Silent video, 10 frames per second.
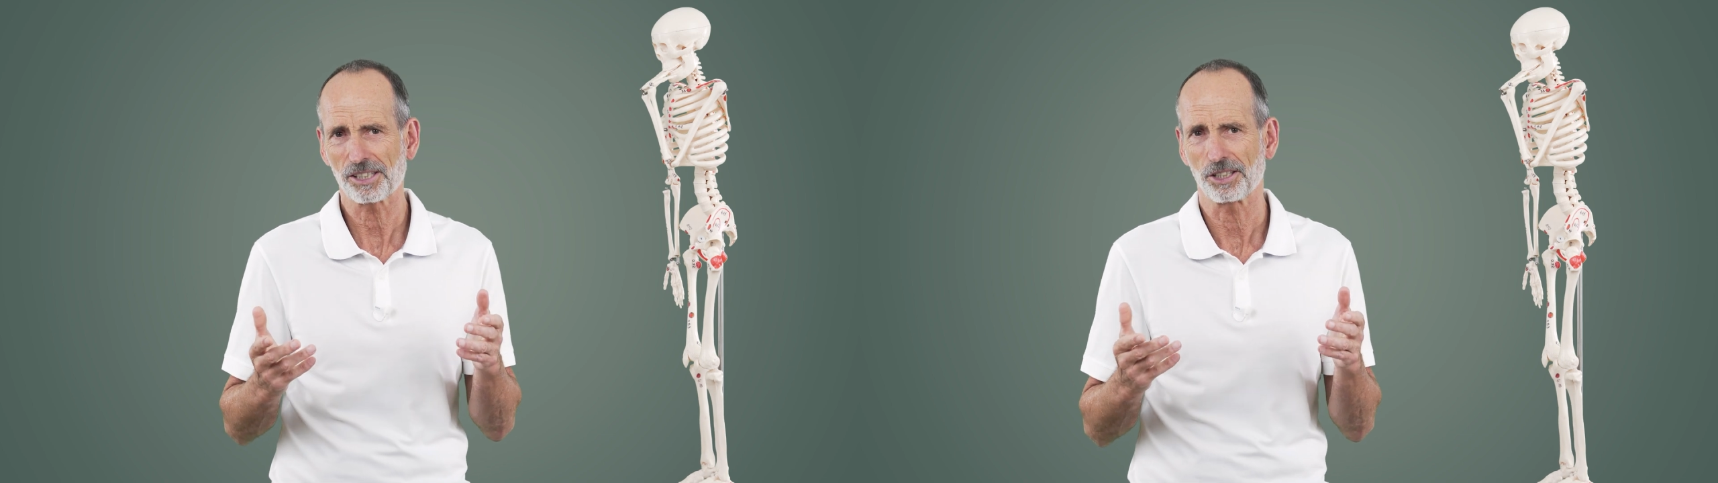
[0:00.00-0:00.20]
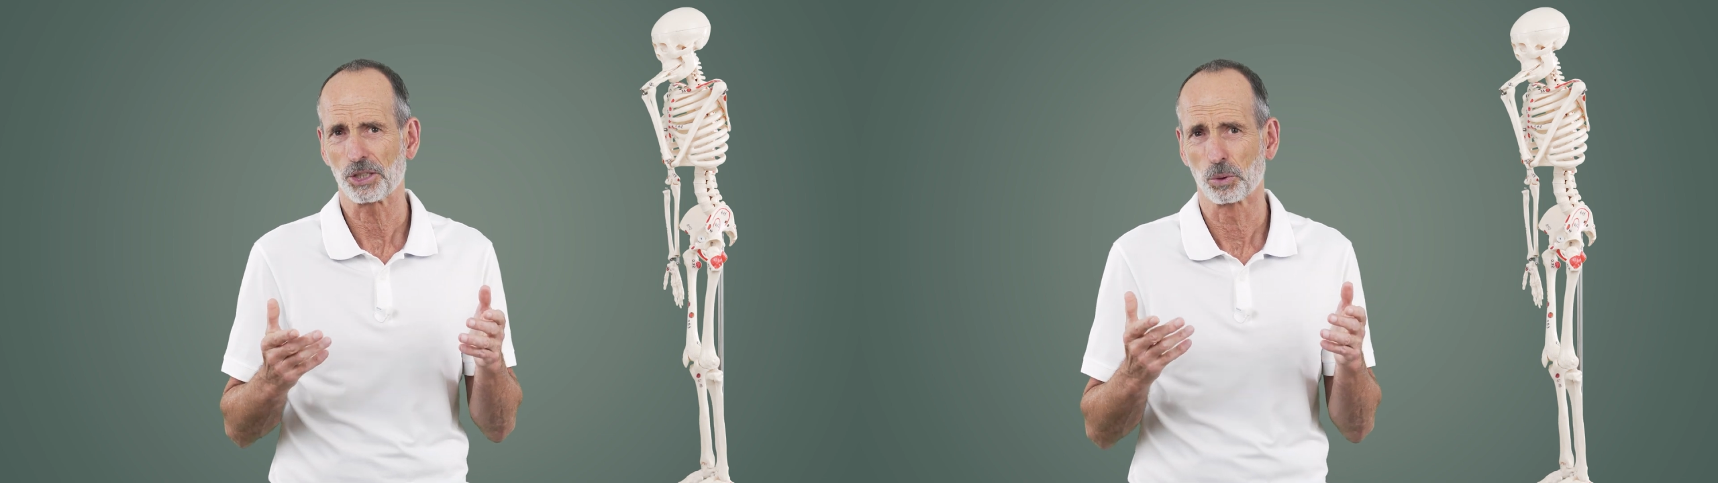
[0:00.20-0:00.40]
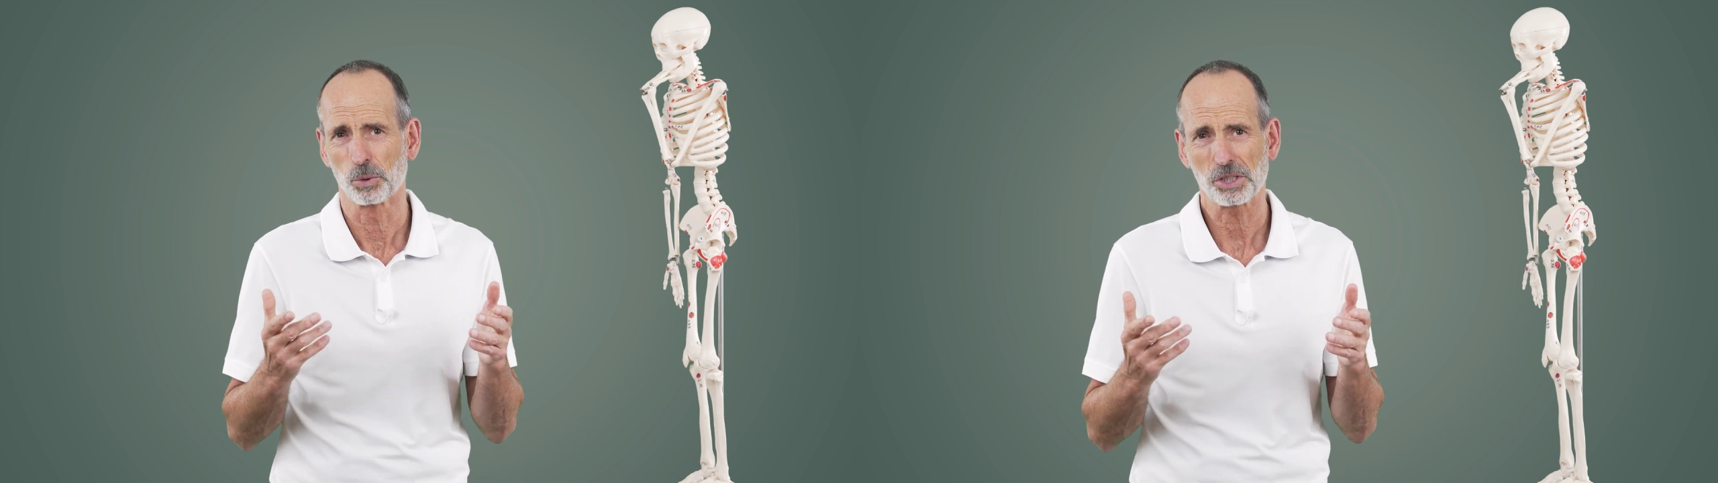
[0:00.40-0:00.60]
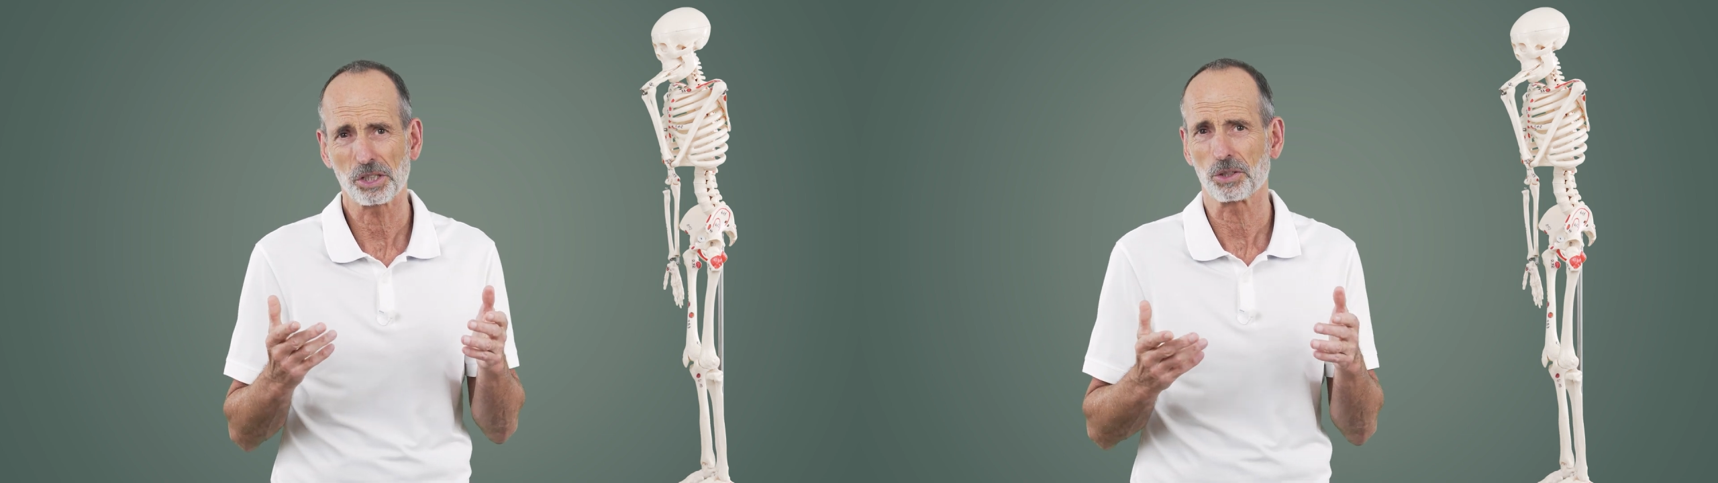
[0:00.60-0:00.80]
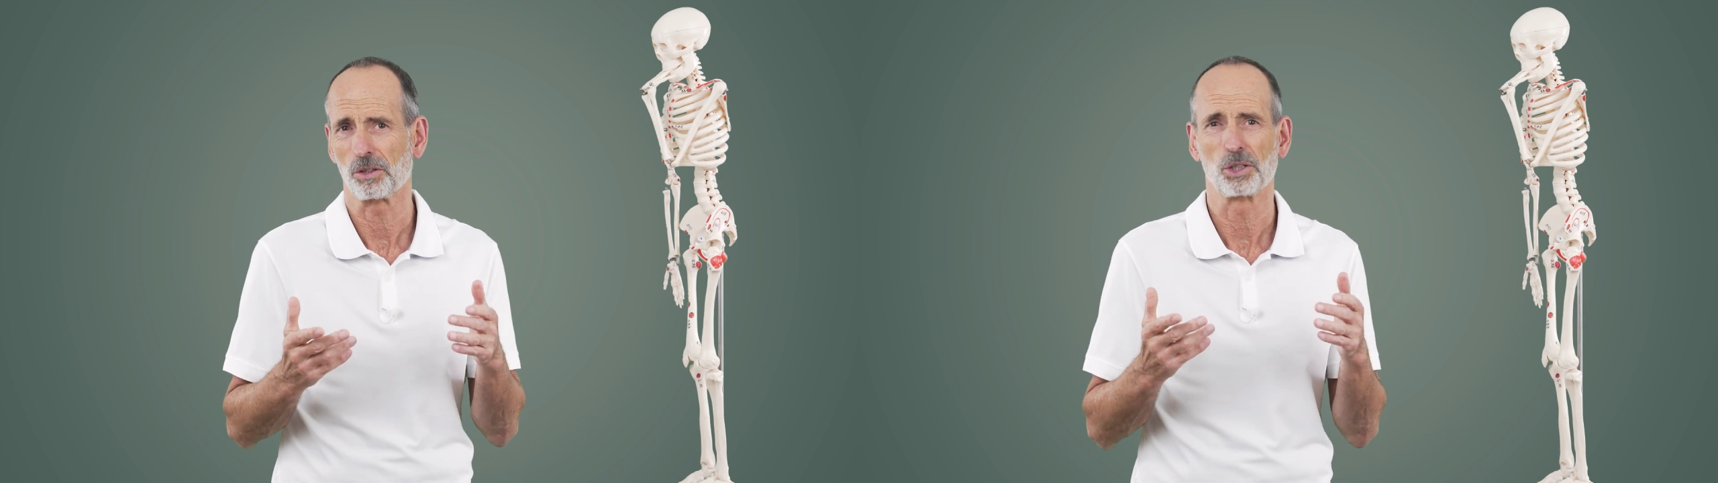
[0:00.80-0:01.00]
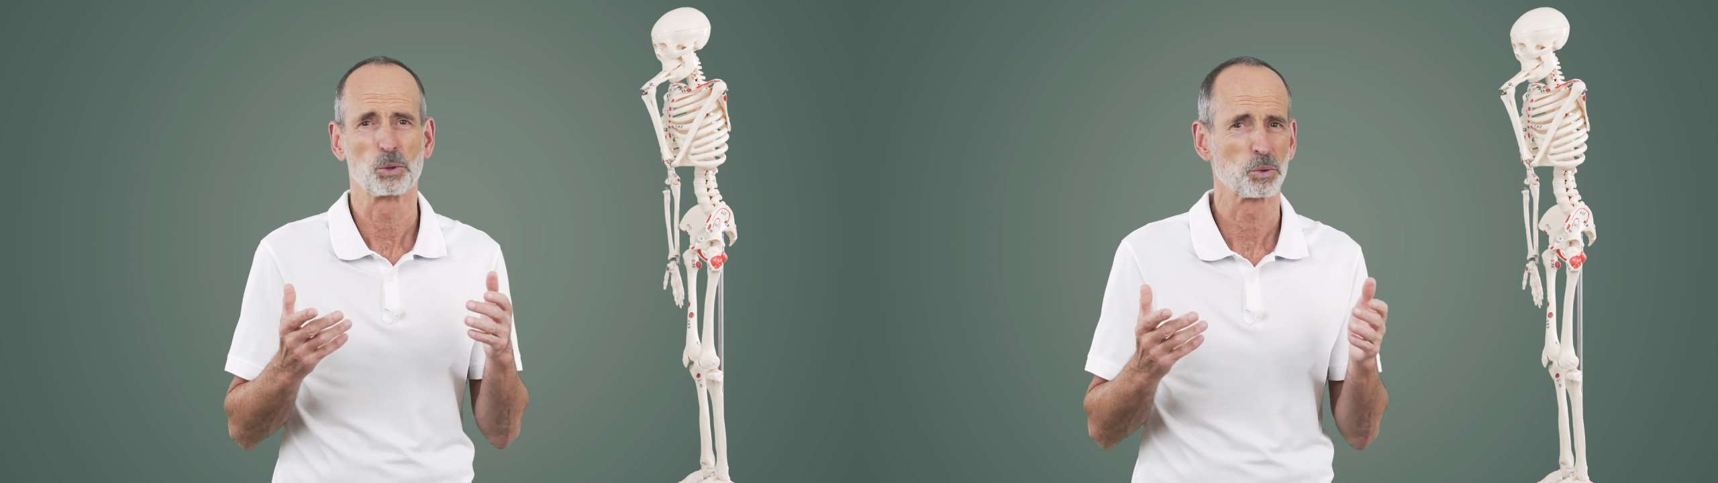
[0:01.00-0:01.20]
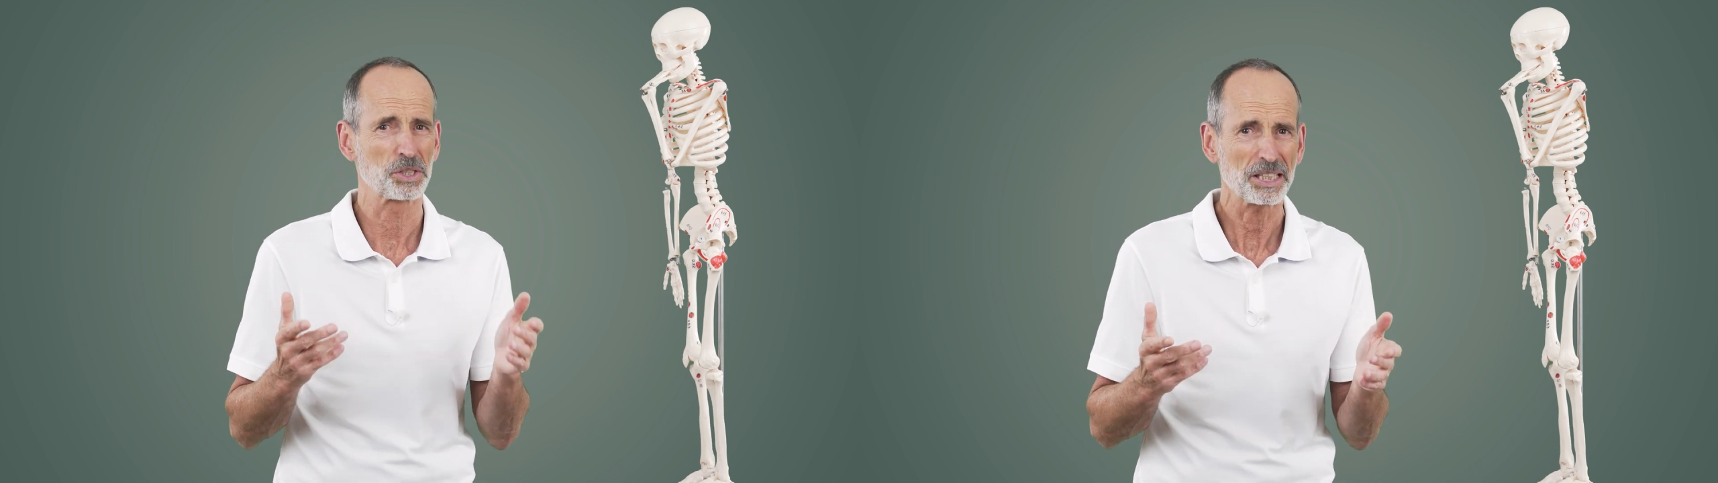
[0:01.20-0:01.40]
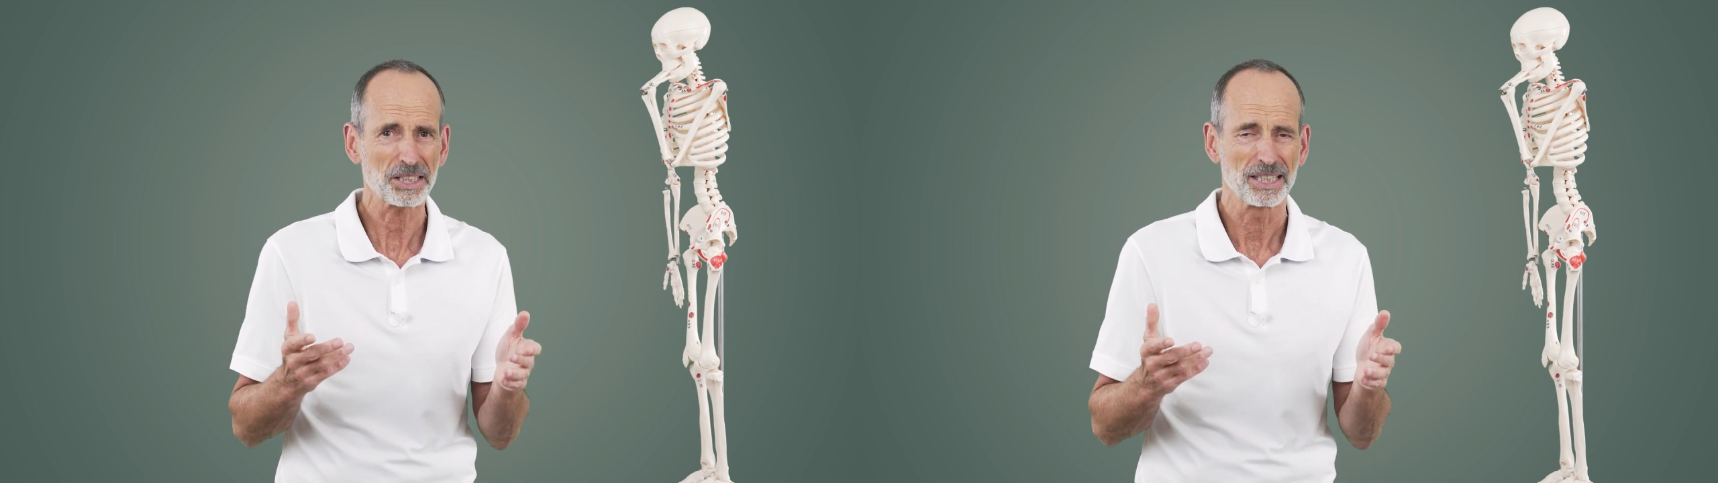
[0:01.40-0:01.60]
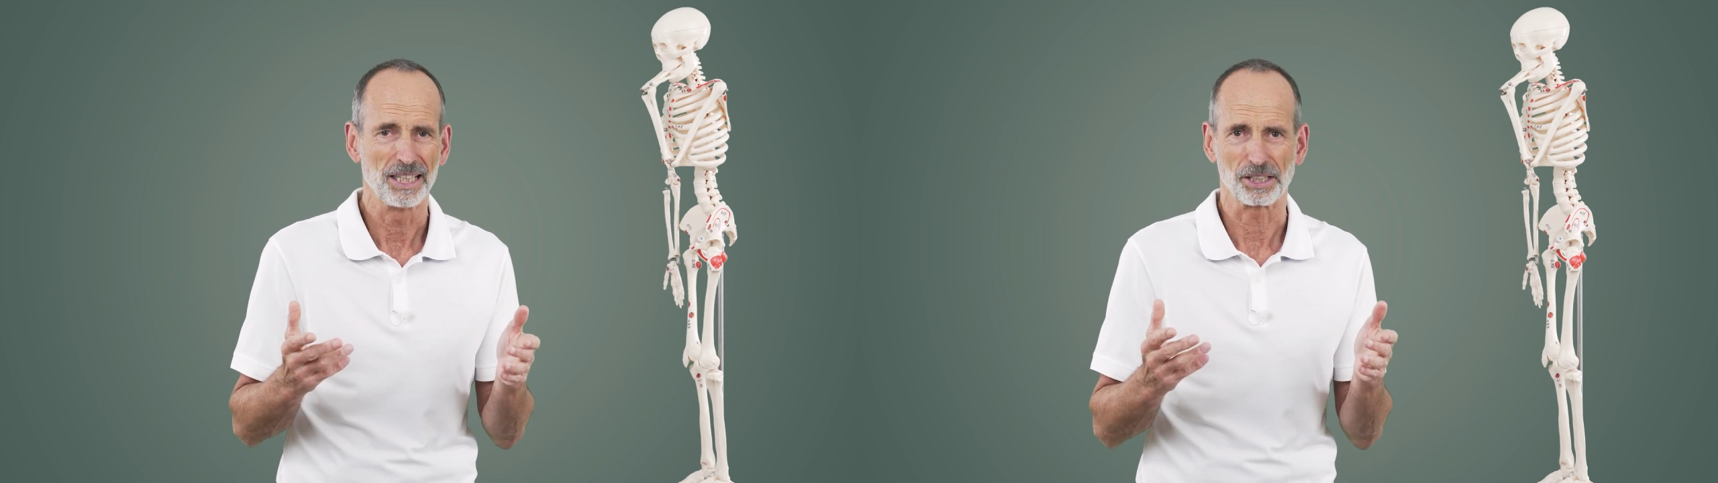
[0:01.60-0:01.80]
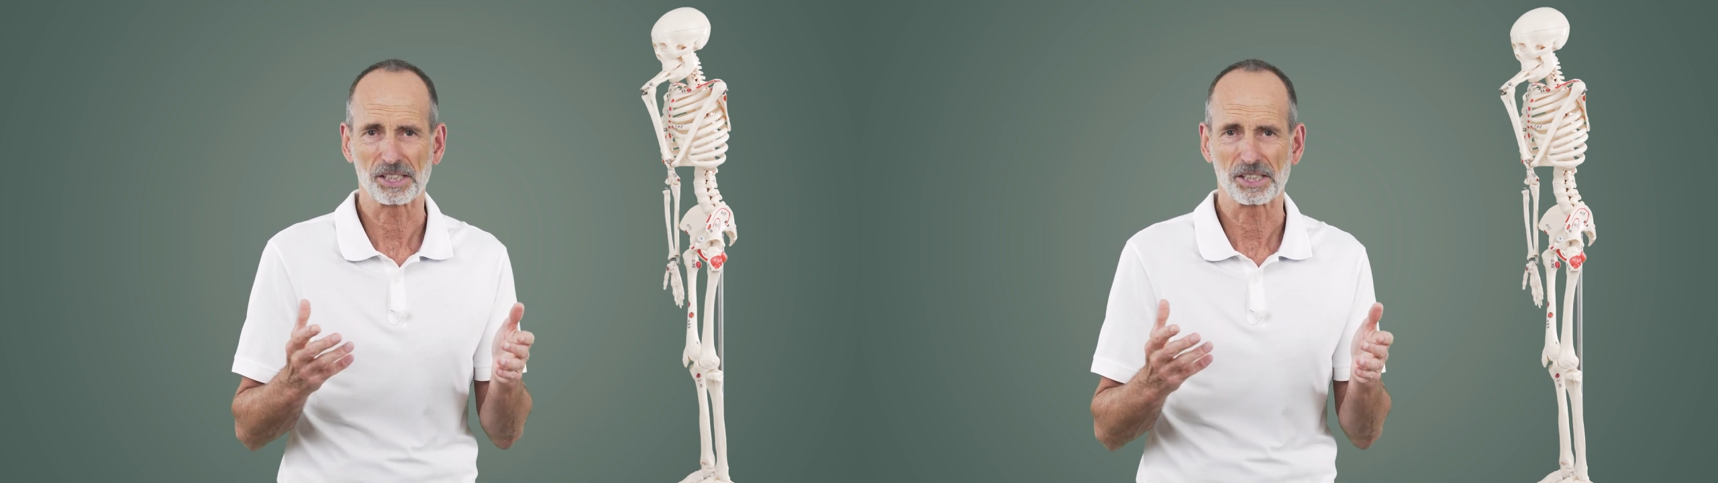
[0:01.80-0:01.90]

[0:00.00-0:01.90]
You know the law, use